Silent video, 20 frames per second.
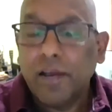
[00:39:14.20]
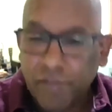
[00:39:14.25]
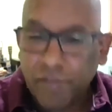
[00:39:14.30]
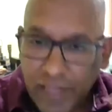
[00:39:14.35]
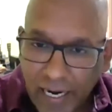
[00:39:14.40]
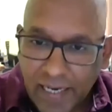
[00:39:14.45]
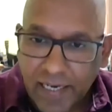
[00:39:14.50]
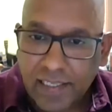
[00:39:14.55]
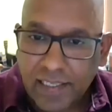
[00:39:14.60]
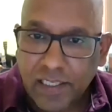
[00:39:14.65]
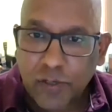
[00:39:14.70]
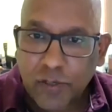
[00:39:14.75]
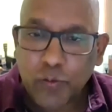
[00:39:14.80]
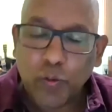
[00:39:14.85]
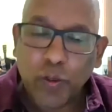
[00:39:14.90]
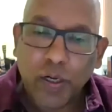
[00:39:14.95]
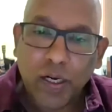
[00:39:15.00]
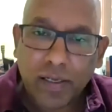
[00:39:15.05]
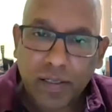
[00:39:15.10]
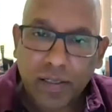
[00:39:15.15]
That doesn't
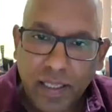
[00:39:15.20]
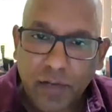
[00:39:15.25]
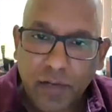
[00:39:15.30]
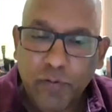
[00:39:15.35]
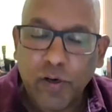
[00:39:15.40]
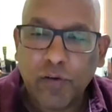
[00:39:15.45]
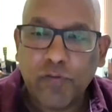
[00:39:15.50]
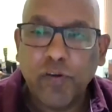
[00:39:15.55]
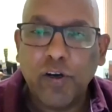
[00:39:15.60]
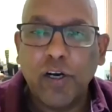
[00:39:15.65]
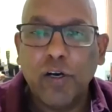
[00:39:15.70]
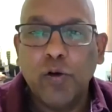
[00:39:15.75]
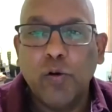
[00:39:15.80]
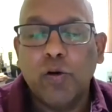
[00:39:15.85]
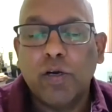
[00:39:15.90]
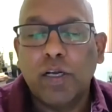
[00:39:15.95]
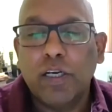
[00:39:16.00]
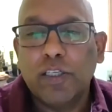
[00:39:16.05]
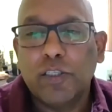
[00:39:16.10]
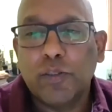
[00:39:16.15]
work. They work for a
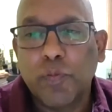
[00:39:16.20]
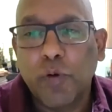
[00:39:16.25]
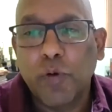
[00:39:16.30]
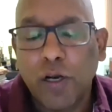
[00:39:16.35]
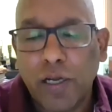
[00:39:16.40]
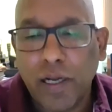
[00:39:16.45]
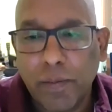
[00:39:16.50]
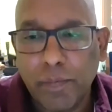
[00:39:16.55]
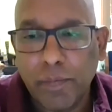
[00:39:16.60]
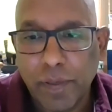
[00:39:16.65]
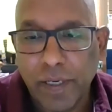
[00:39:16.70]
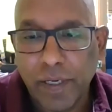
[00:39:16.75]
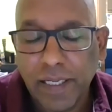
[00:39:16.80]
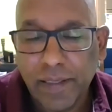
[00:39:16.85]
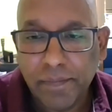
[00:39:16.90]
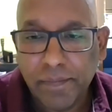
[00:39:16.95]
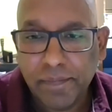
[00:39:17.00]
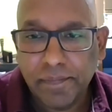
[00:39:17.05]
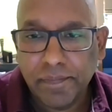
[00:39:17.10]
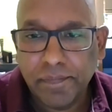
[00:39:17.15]
local small
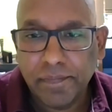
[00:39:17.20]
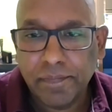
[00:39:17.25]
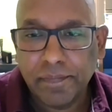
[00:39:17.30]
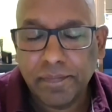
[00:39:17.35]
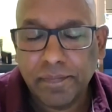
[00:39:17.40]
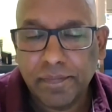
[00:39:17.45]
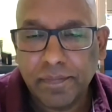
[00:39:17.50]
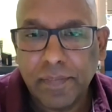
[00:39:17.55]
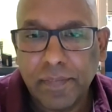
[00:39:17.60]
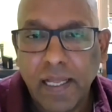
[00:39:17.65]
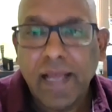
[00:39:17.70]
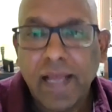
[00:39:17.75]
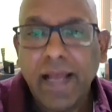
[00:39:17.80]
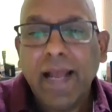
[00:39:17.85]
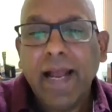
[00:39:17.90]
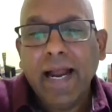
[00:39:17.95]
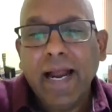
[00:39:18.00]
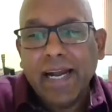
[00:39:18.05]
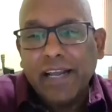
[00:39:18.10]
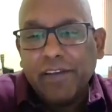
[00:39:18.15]
company.
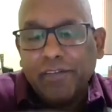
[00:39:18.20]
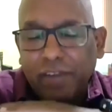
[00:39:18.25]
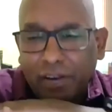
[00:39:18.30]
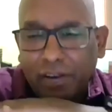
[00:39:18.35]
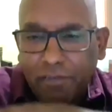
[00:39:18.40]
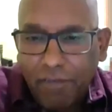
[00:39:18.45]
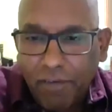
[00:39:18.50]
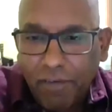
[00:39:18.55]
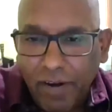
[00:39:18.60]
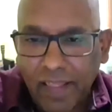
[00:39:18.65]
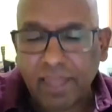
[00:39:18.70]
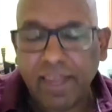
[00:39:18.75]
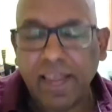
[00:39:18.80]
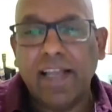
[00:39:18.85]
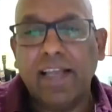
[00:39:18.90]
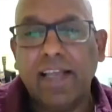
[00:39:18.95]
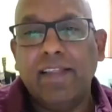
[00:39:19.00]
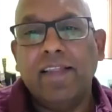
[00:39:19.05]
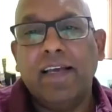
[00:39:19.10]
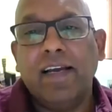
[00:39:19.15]
And if
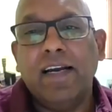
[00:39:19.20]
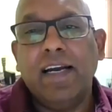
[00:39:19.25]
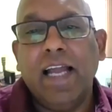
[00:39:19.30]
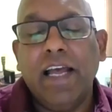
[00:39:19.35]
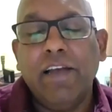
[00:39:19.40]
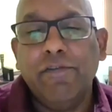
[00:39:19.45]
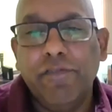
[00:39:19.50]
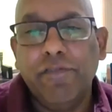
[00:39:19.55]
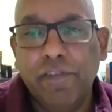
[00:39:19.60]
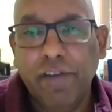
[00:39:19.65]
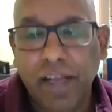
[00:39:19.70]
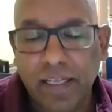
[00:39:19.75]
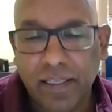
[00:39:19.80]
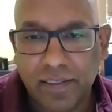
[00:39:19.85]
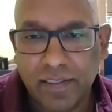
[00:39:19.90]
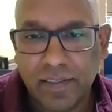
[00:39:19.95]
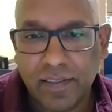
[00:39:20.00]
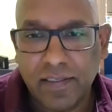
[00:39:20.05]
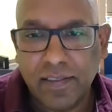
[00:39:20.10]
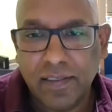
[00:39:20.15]
everything in their life
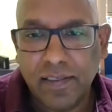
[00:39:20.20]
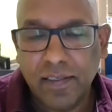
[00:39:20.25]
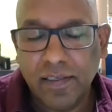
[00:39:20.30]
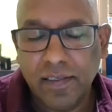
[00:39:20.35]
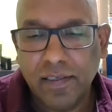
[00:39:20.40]
fails,